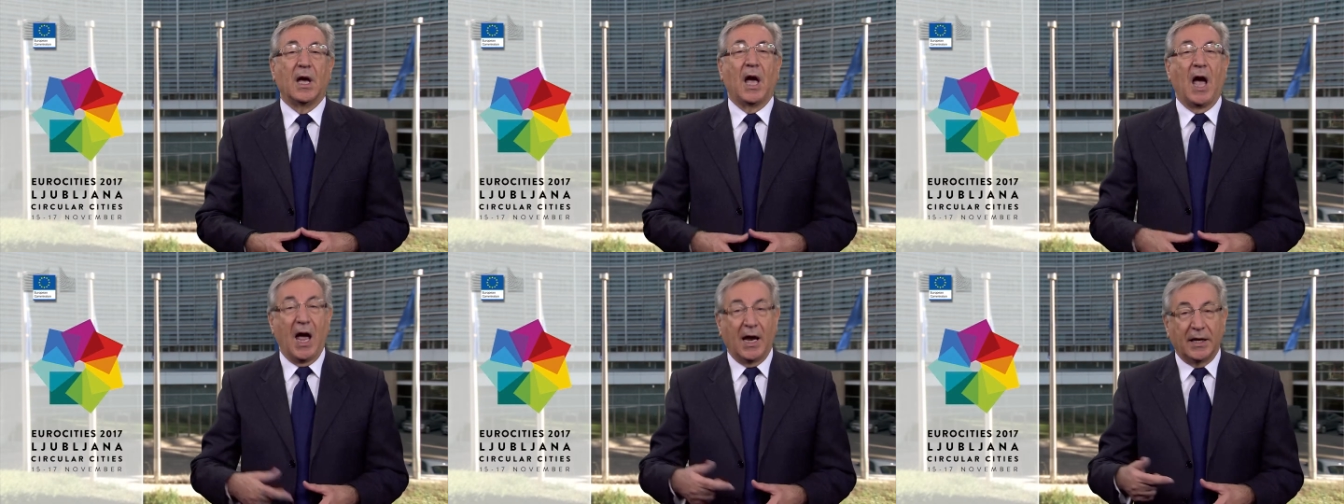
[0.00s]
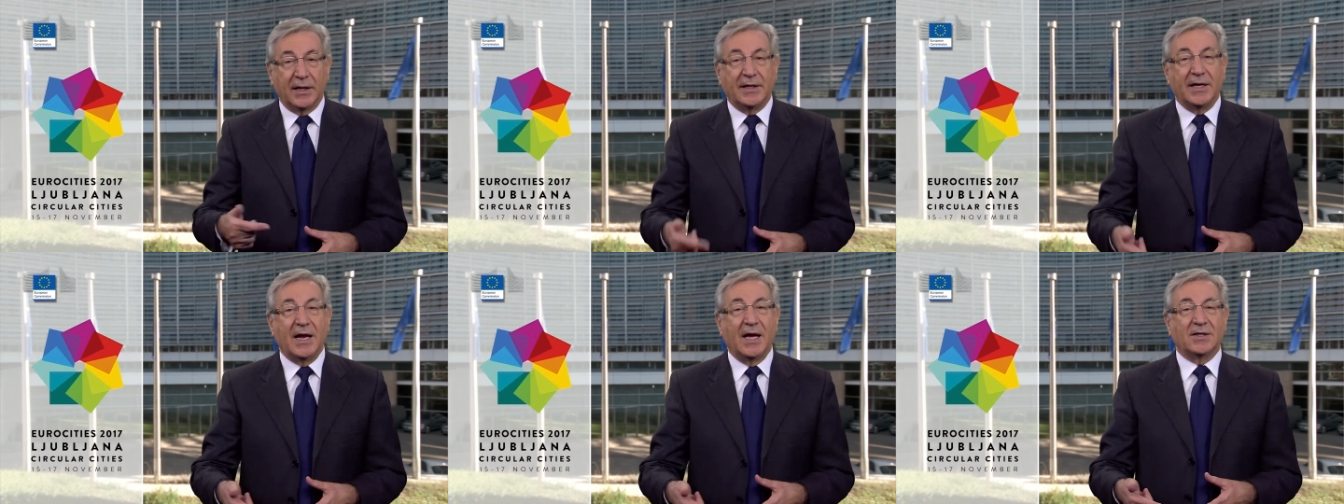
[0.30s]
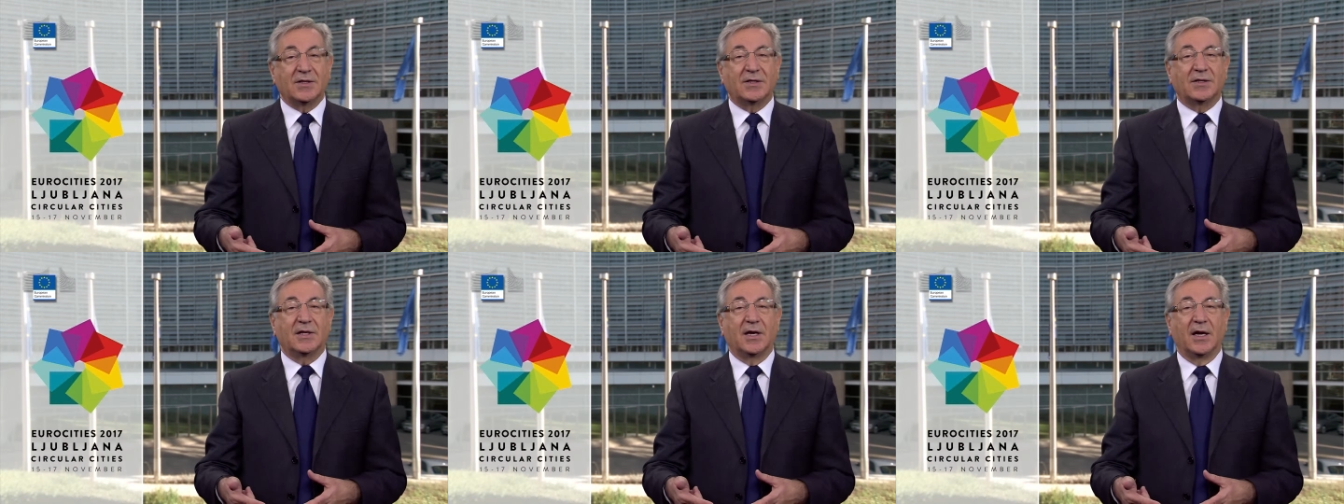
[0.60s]
And
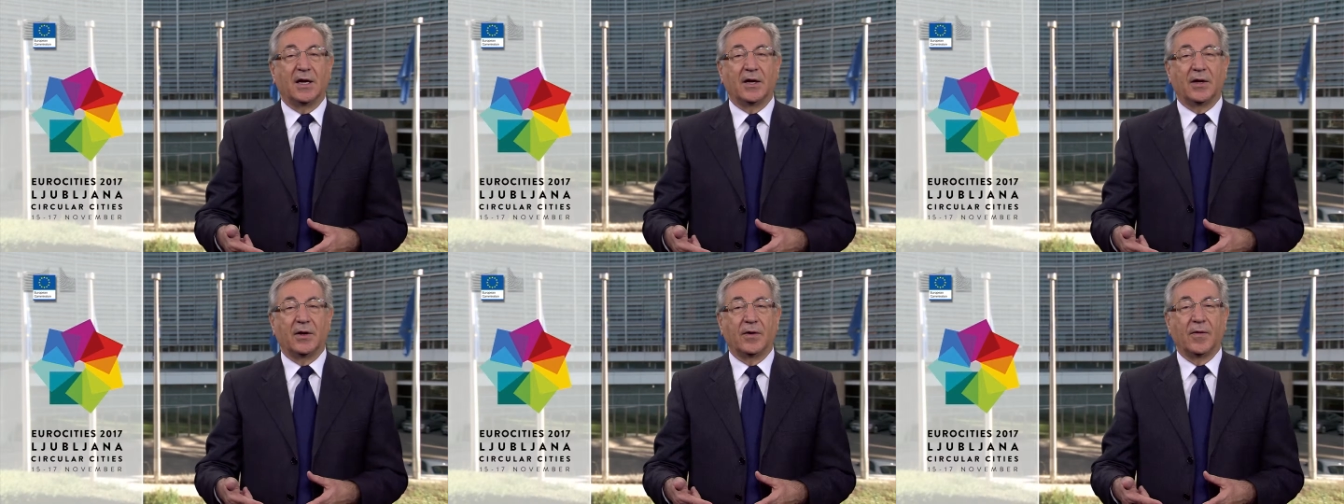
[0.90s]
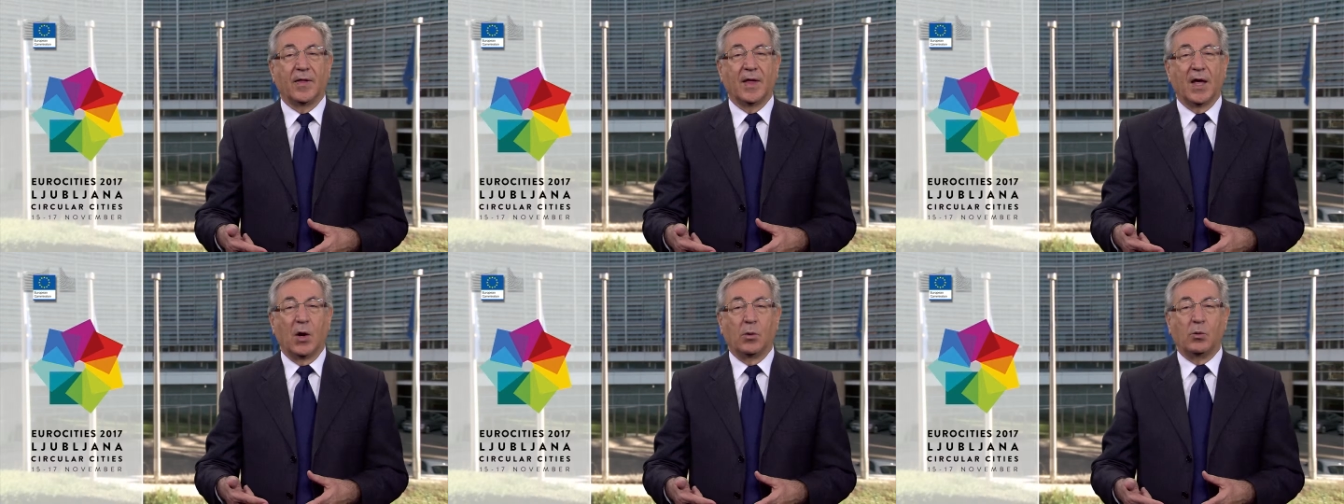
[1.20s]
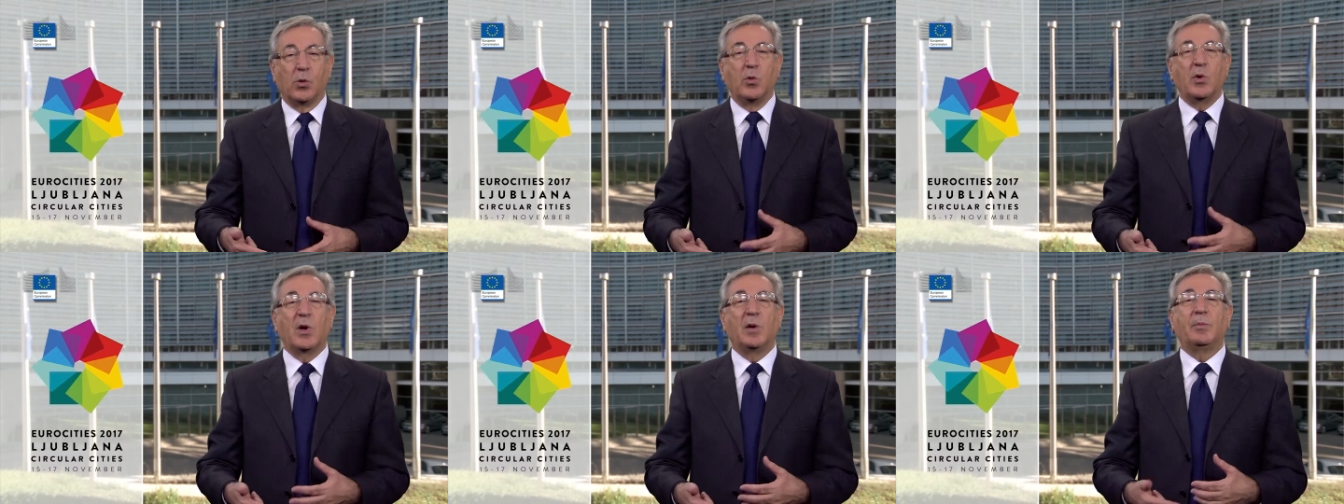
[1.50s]
next year,
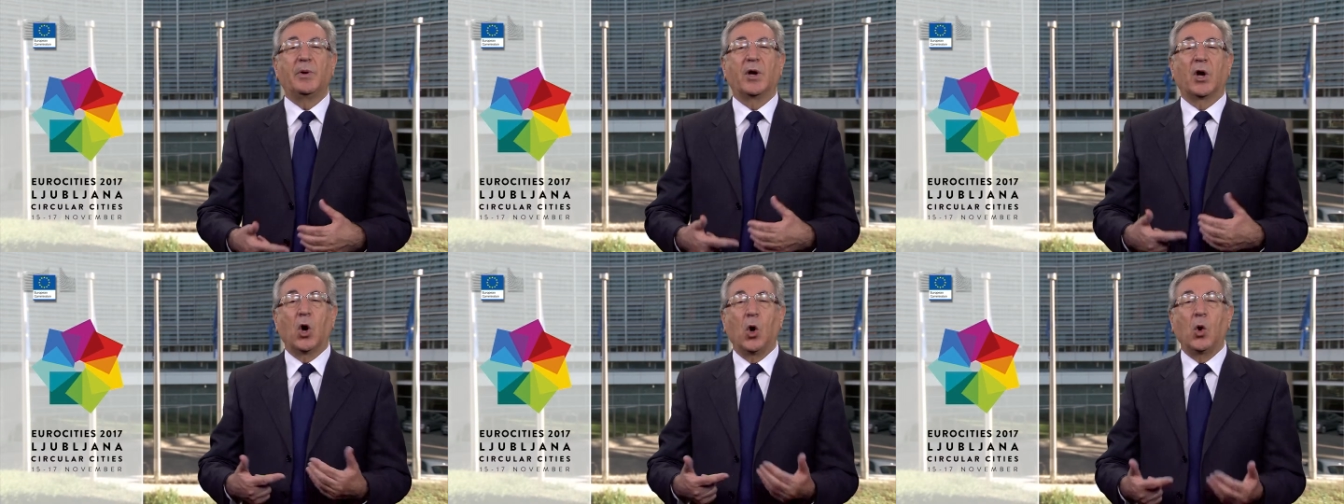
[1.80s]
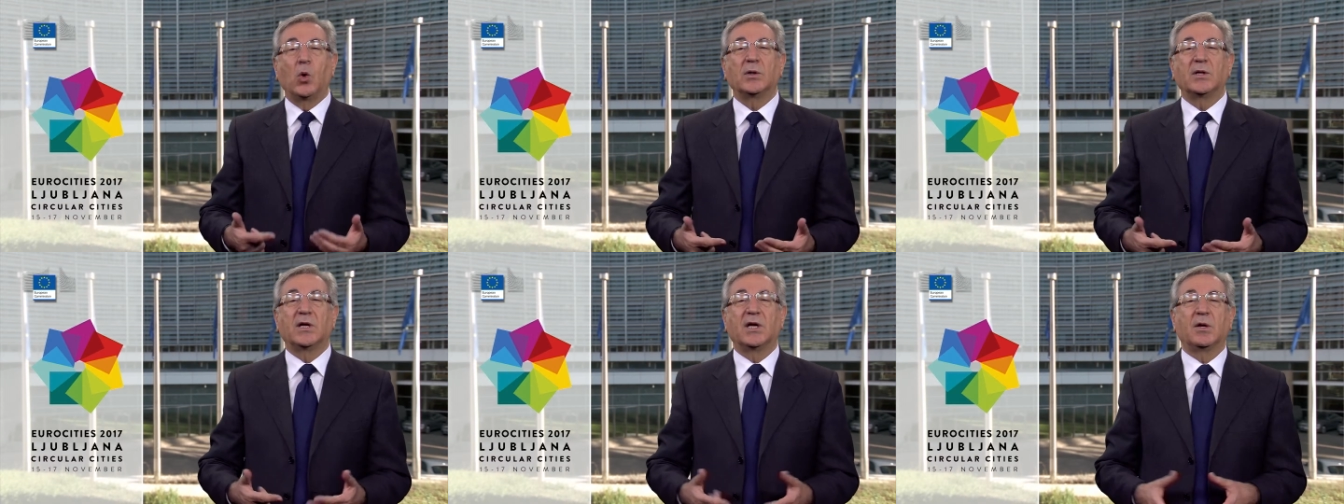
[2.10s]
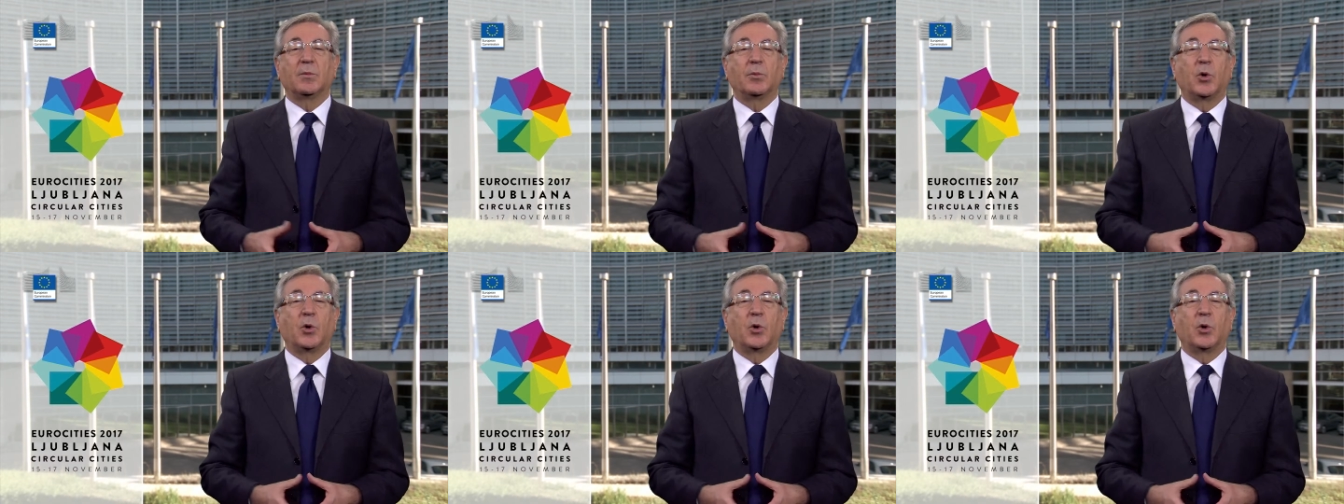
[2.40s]
we will be holding